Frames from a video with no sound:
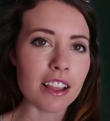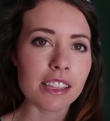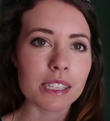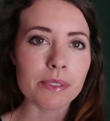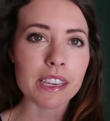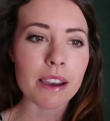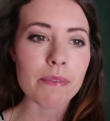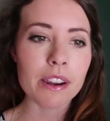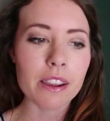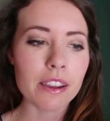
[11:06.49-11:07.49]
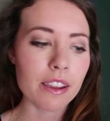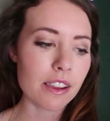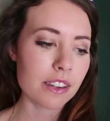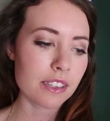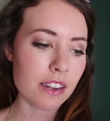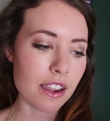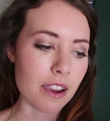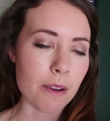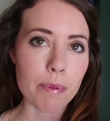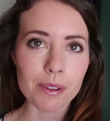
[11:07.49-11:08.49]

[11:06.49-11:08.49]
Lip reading: on this week I'm gonna